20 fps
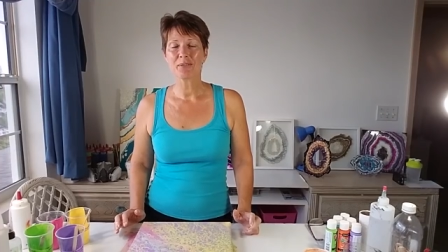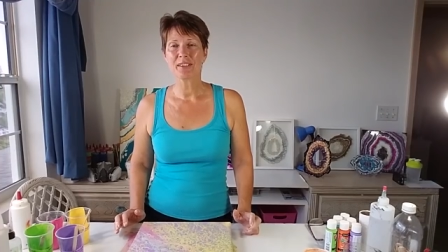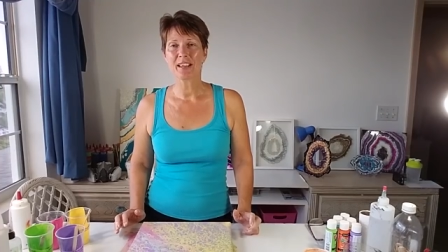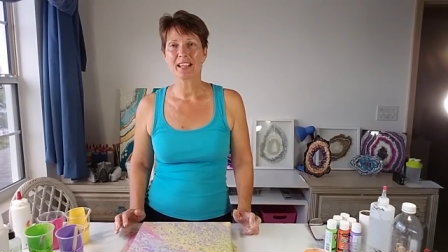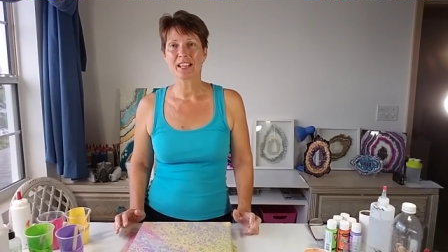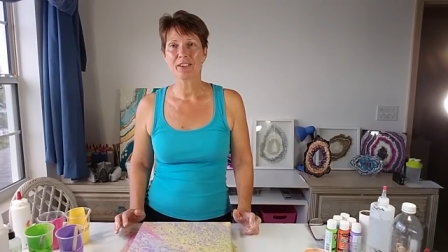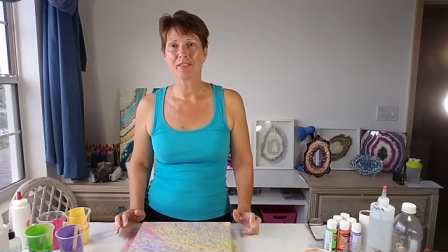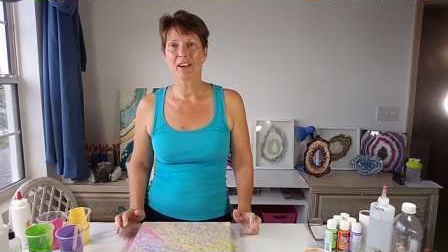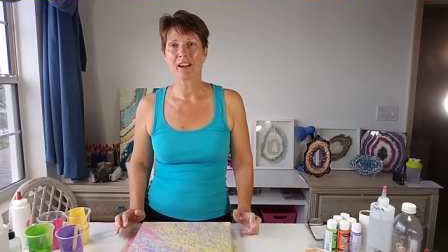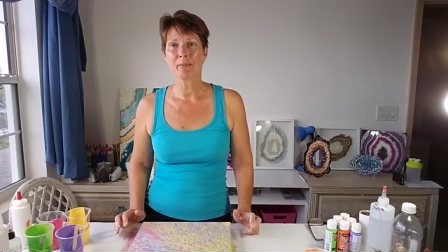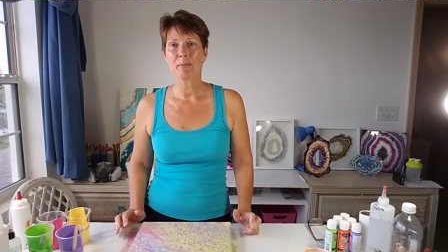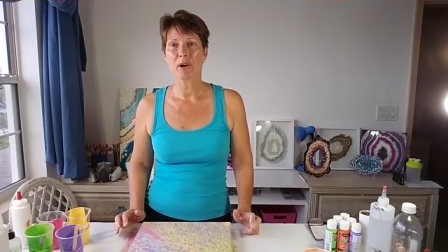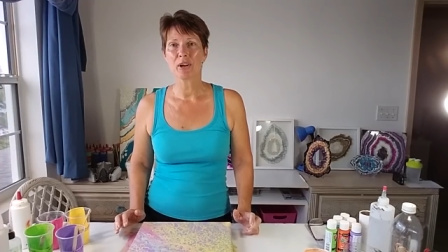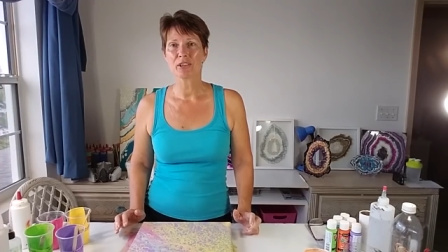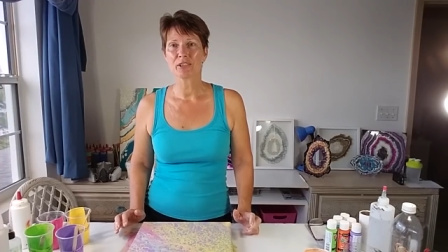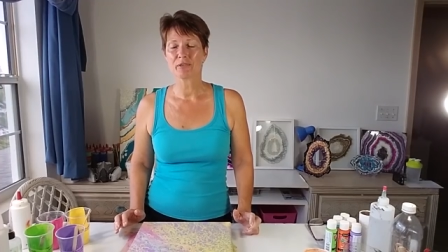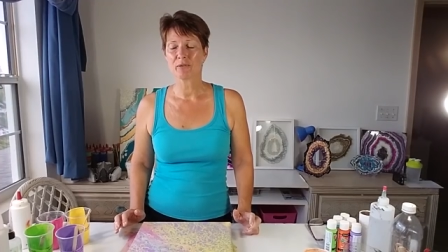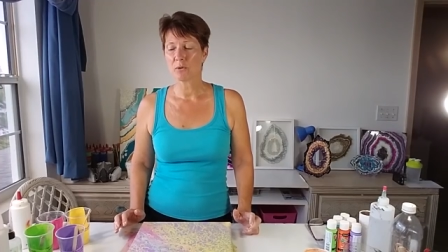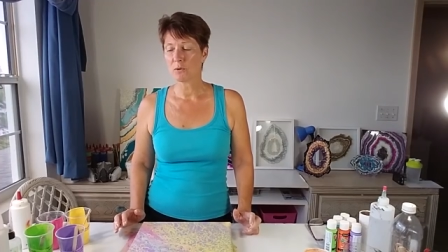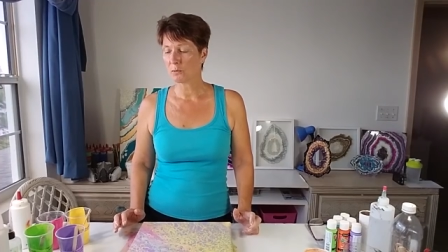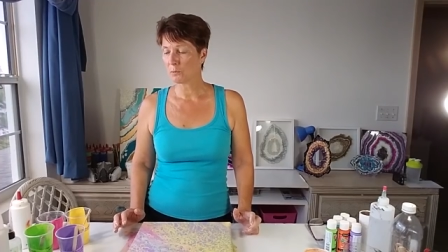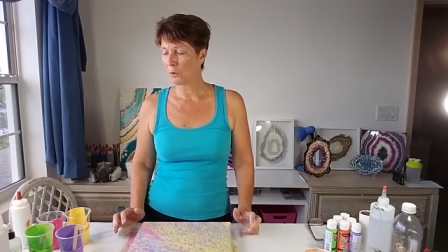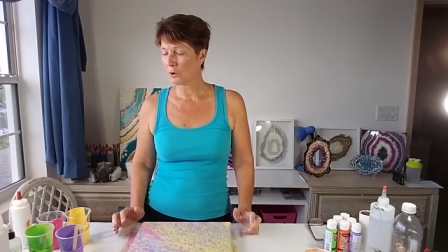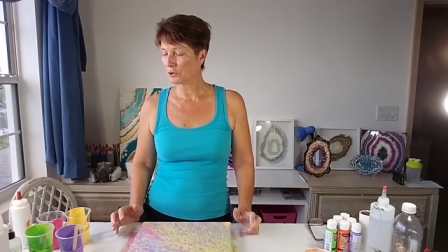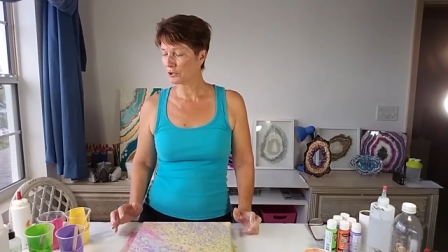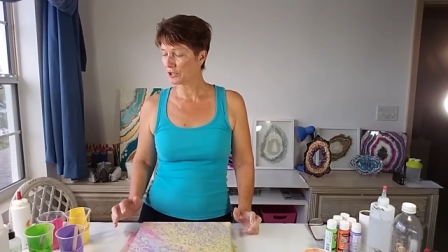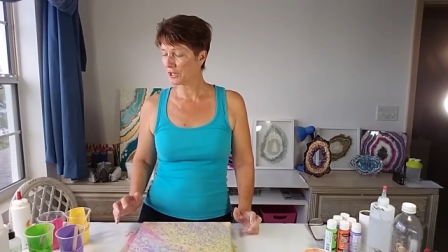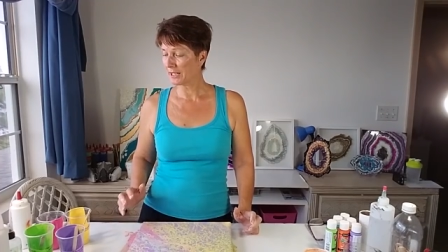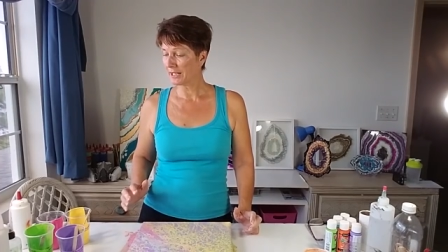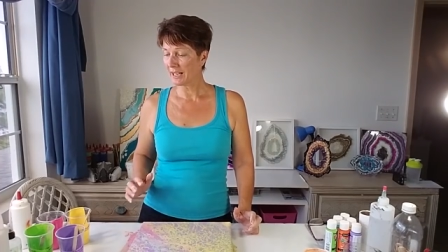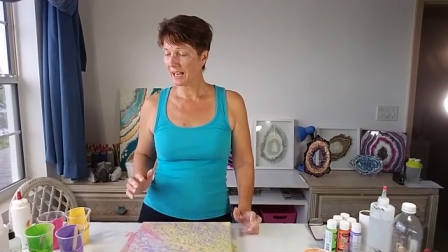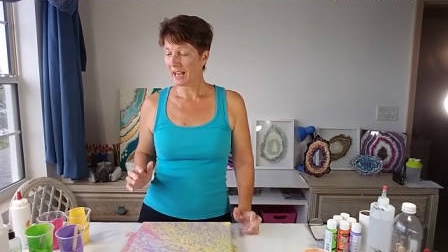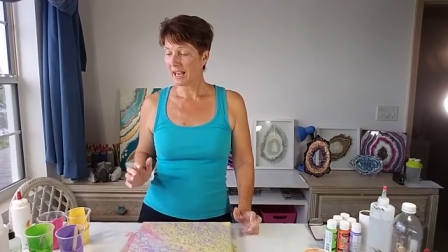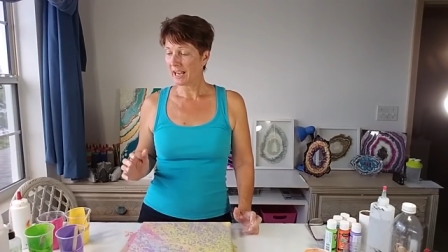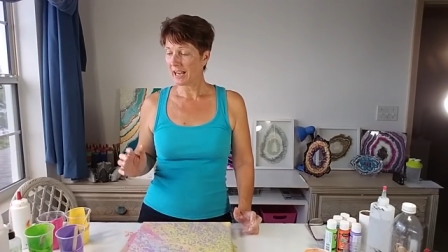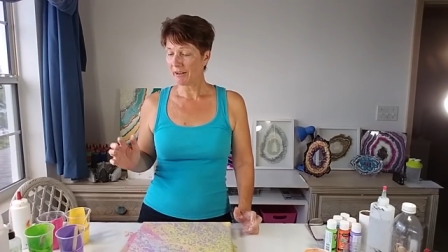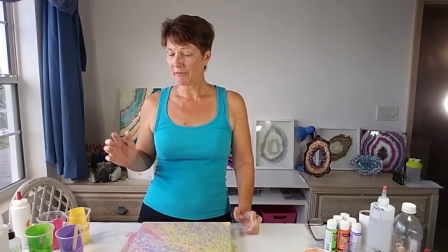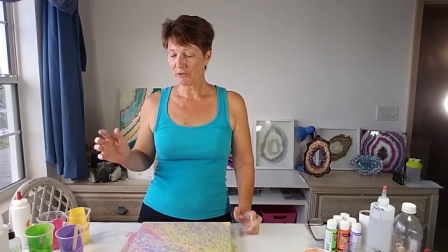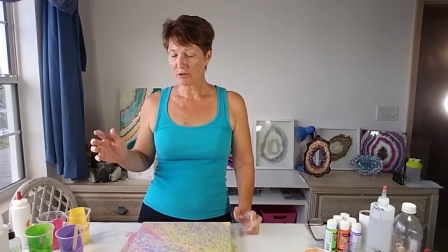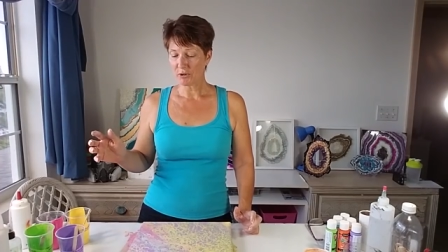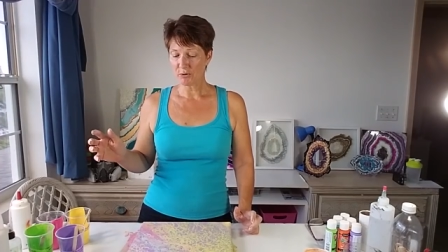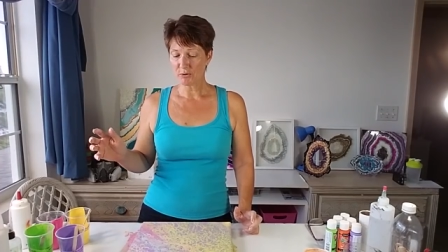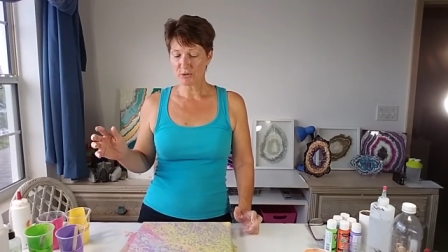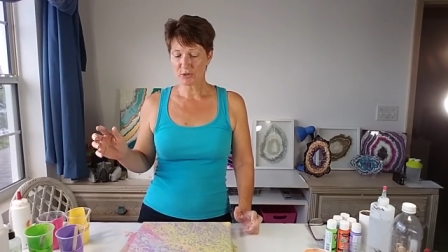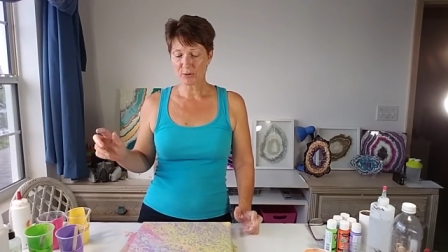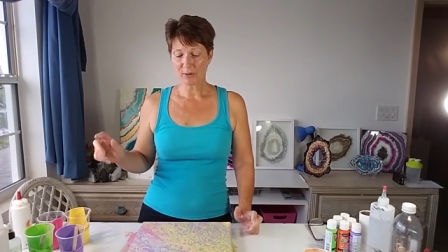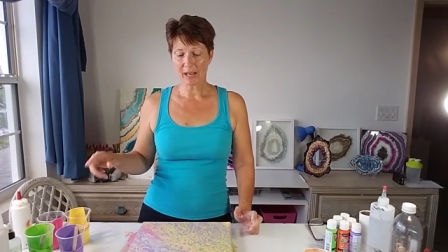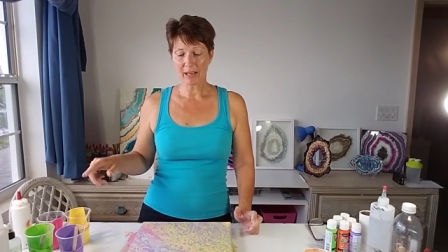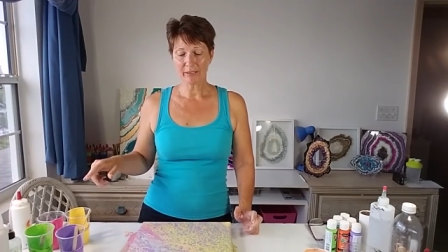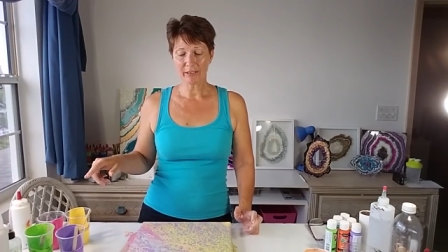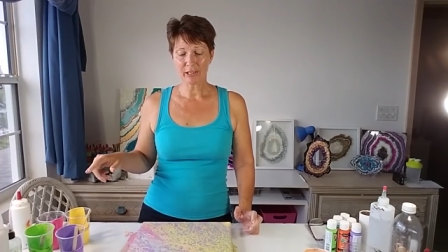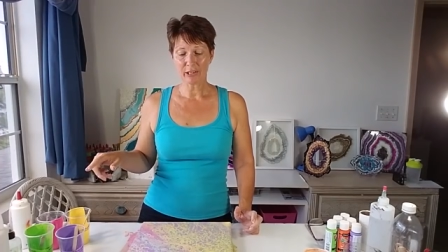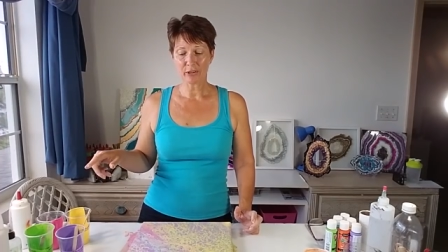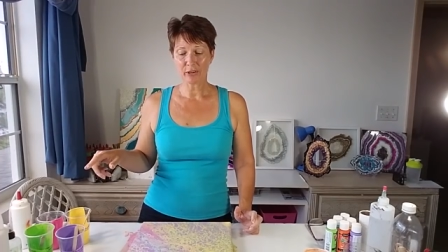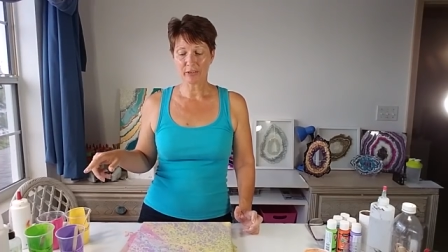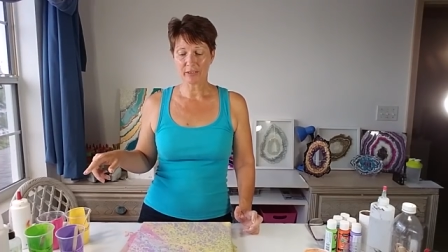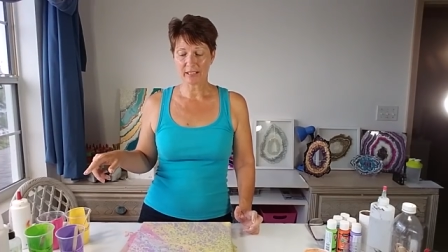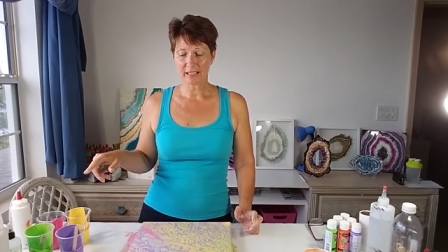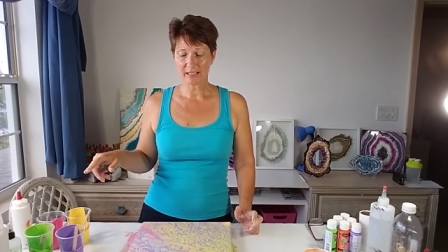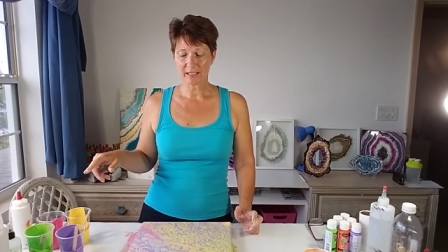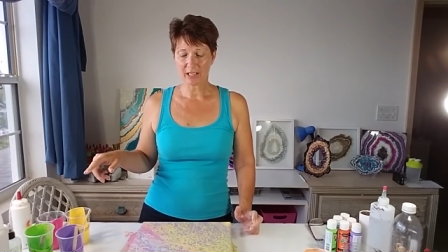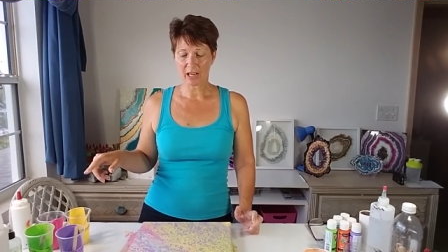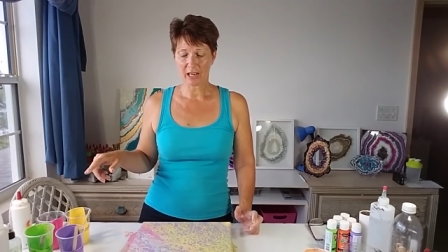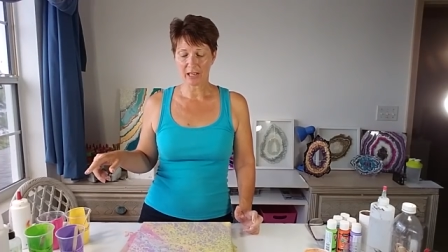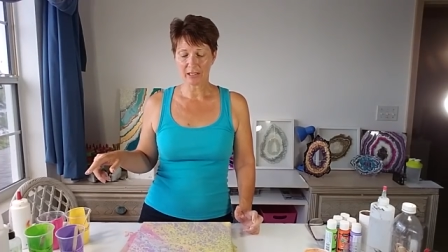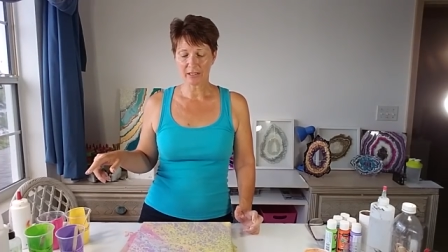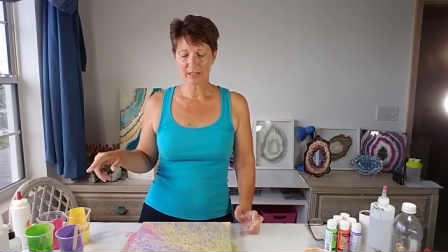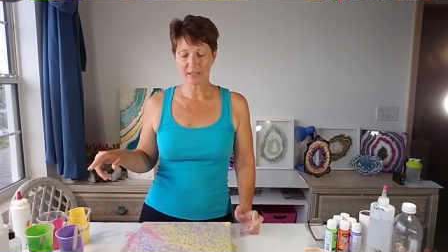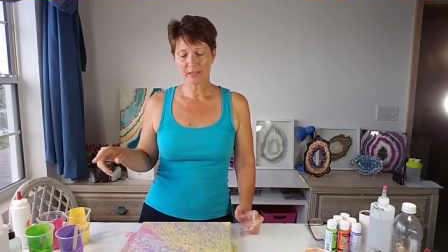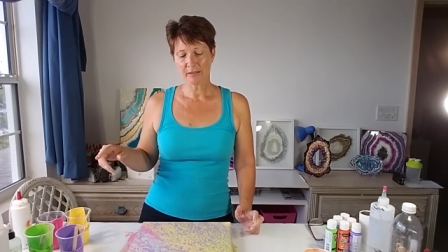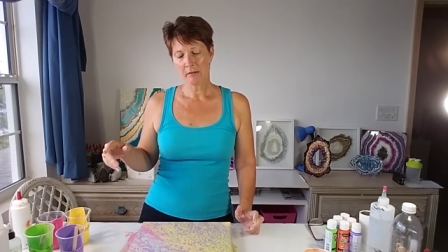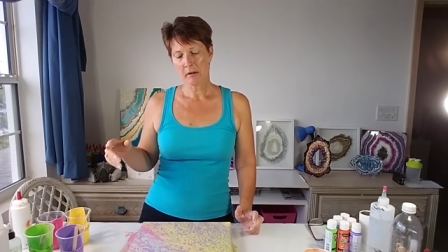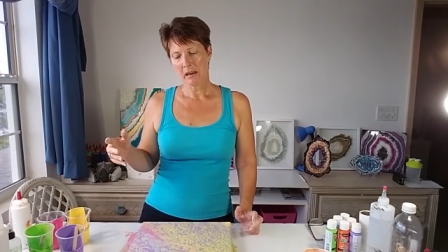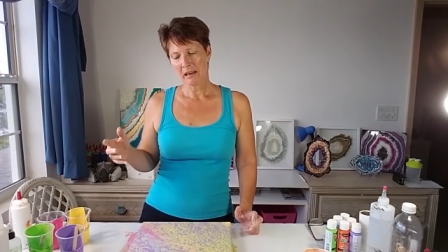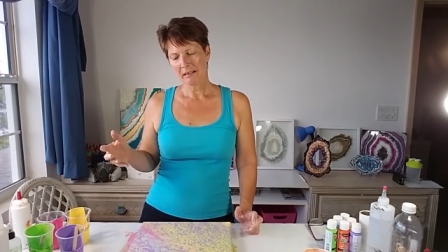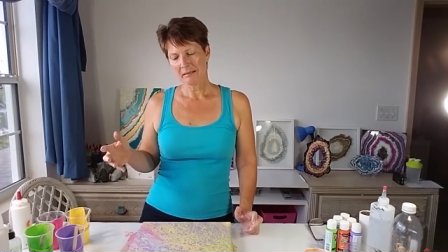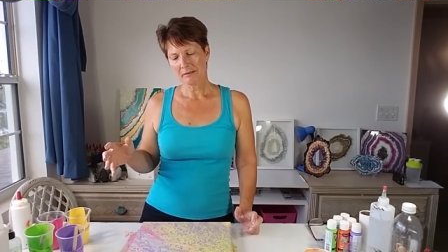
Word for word: Thank you very much for watching. If you do like to look at these colours,